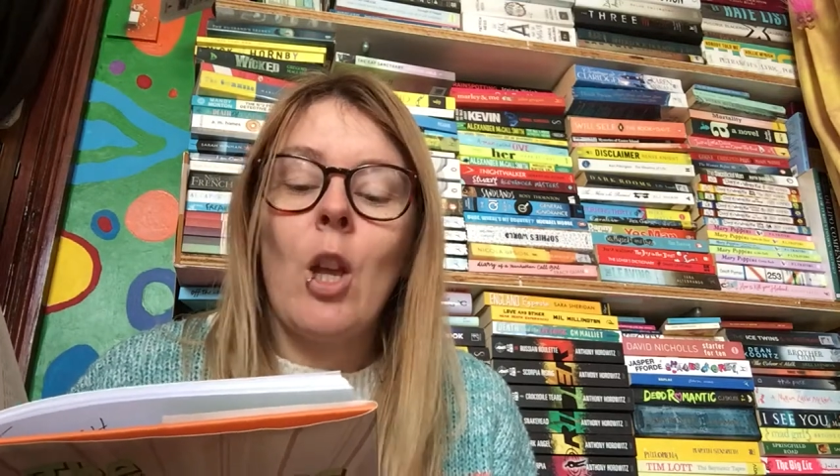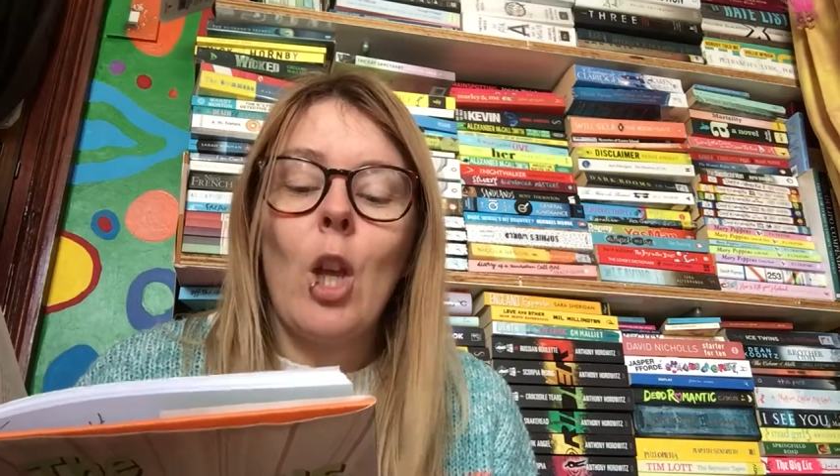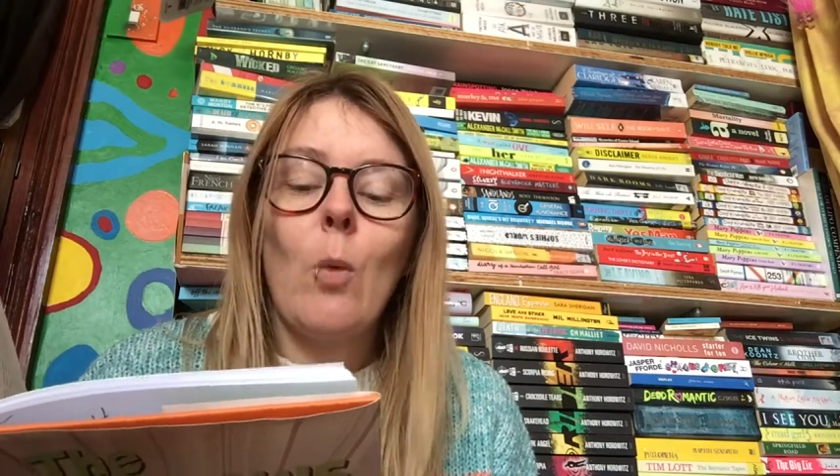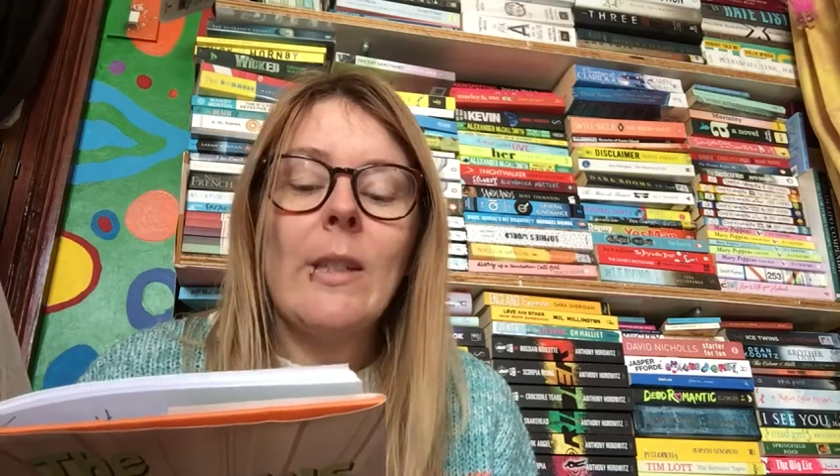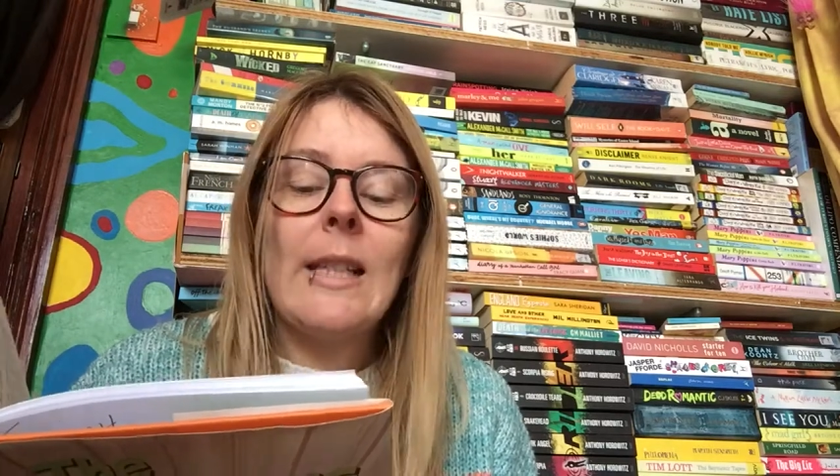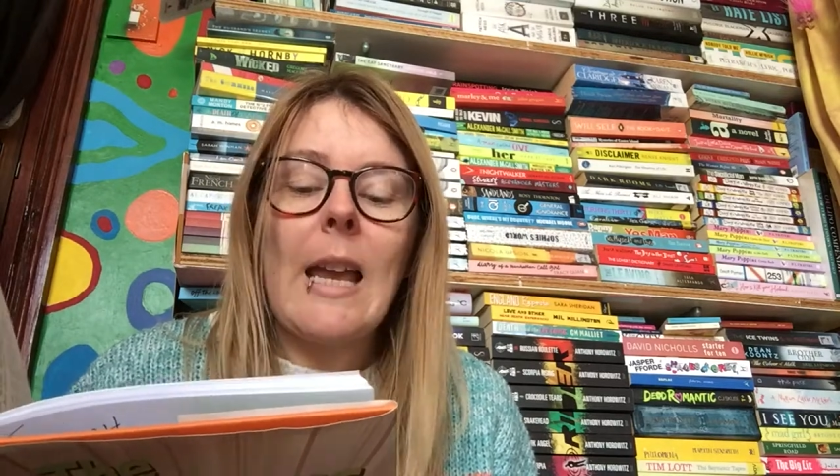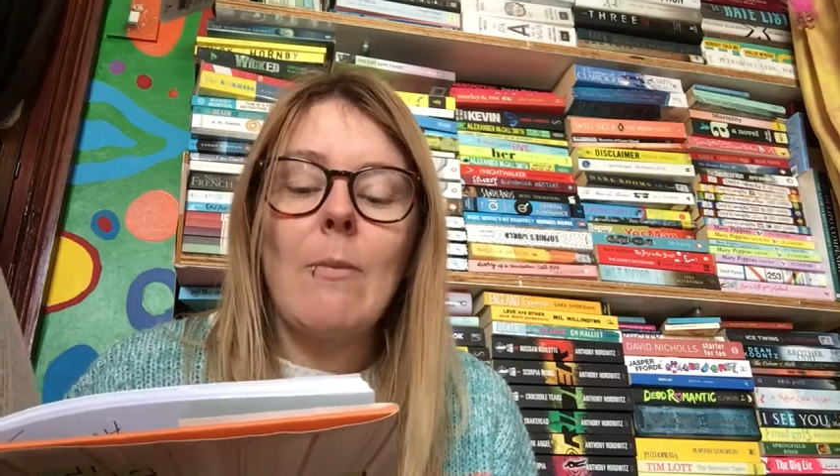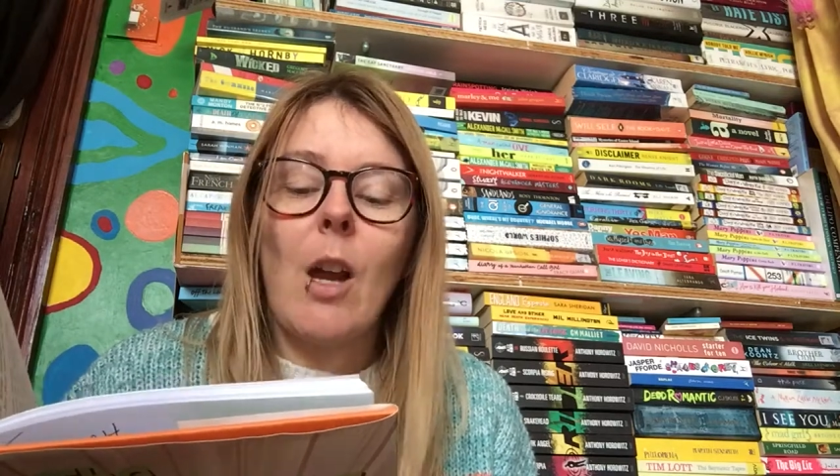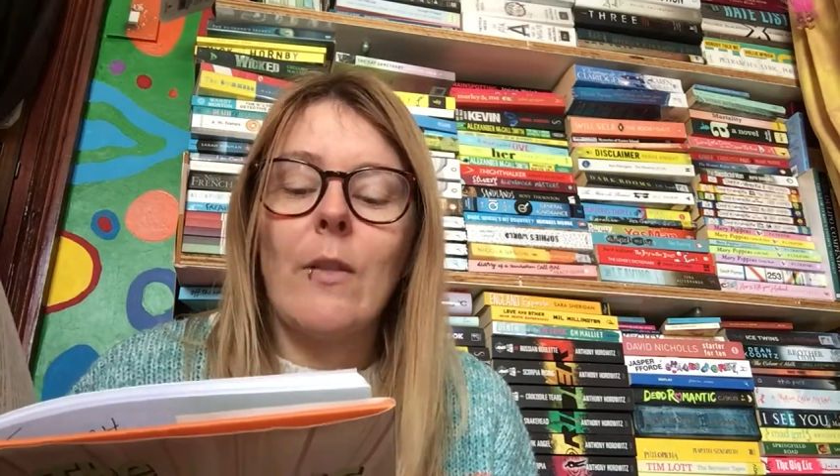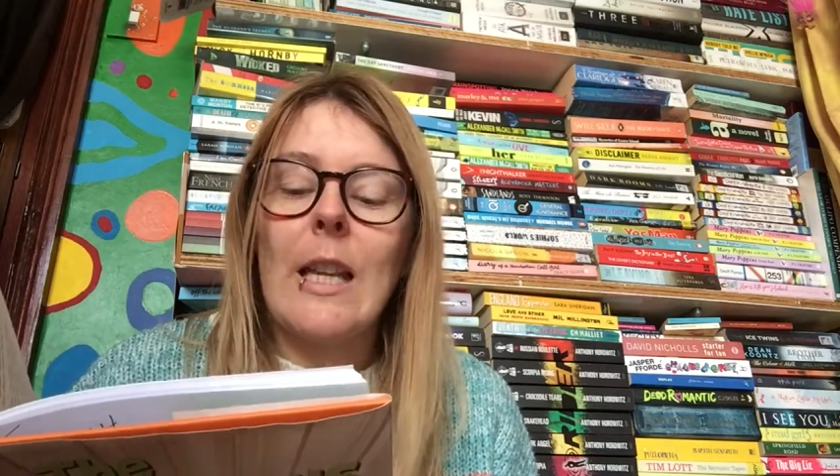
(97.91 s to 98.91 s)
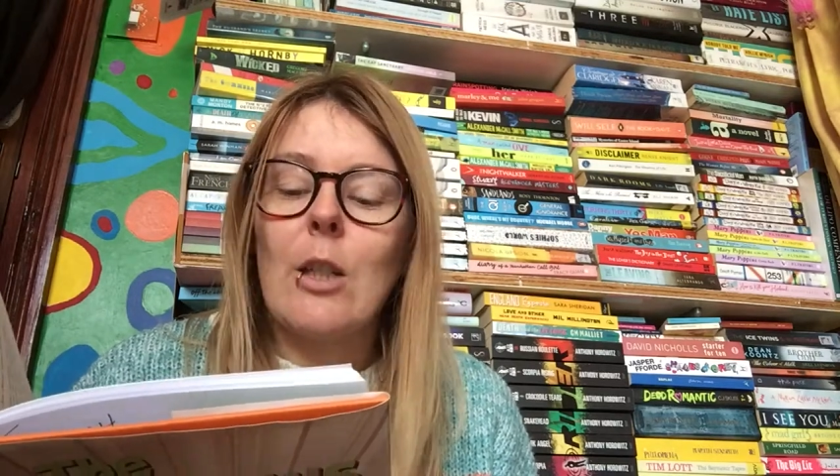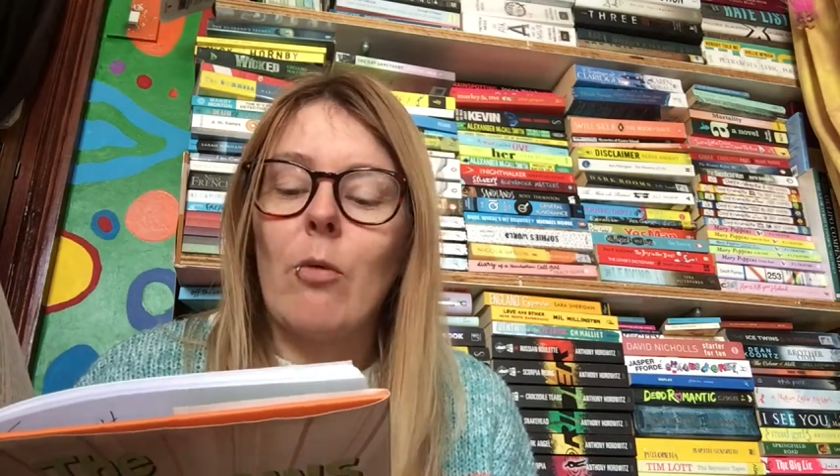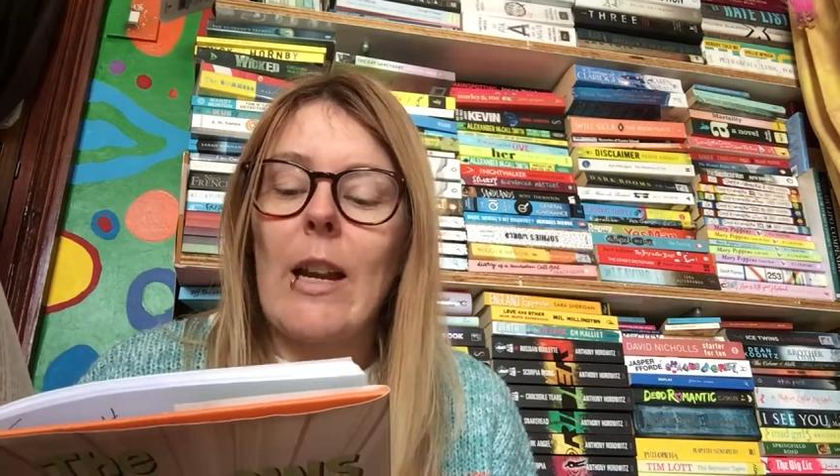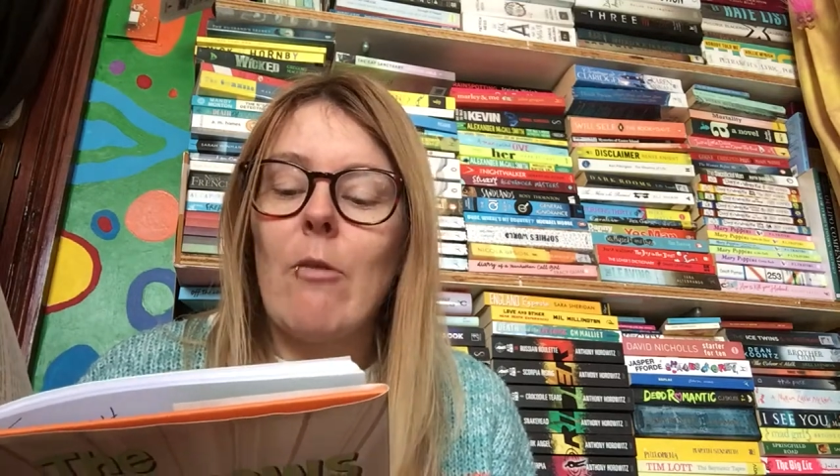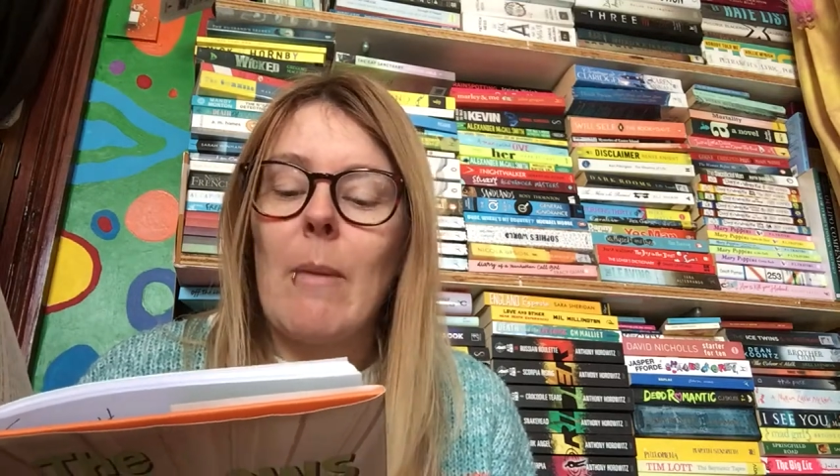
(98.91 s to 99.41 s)
who was named after his
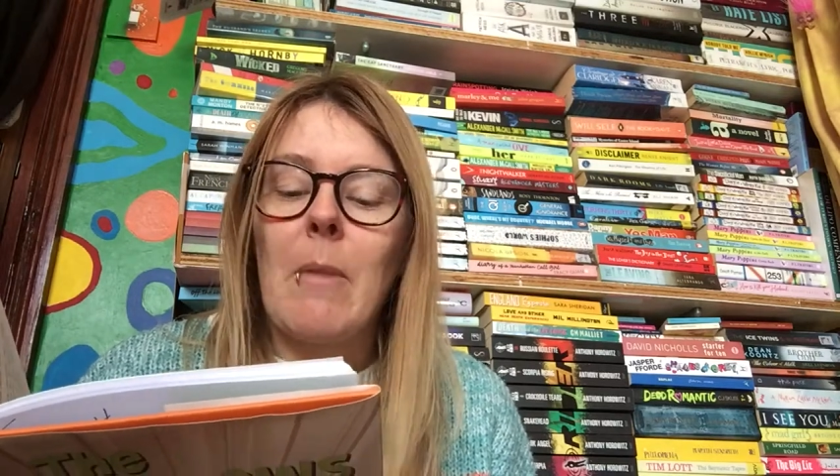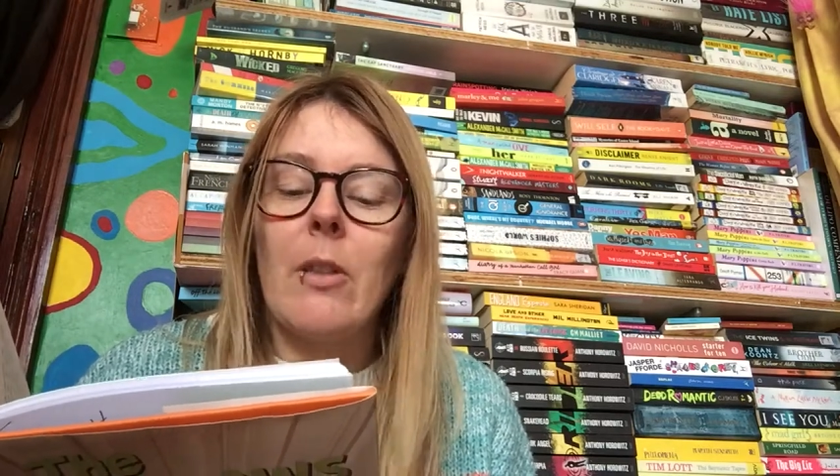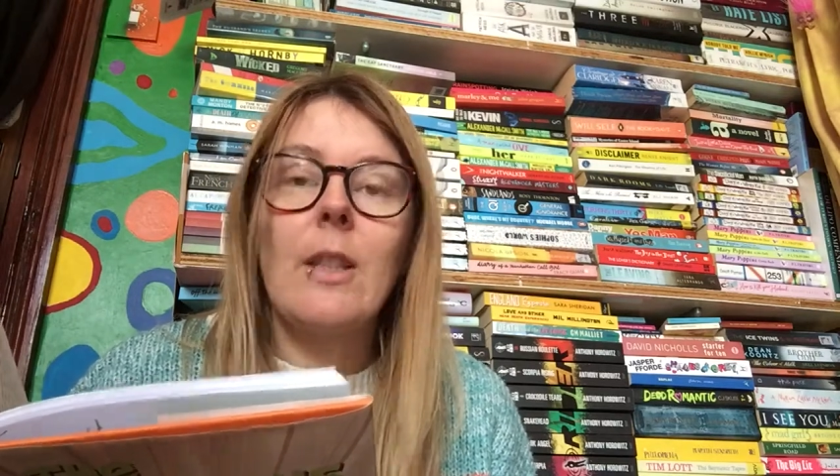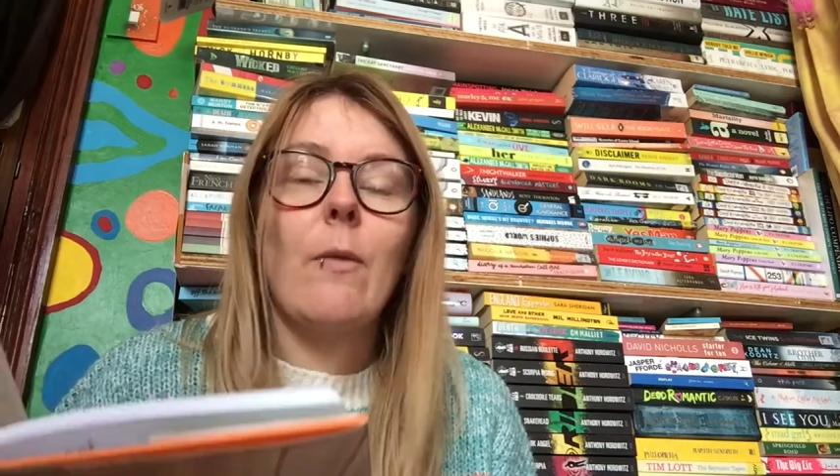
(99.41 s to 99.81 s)
great-grandmother's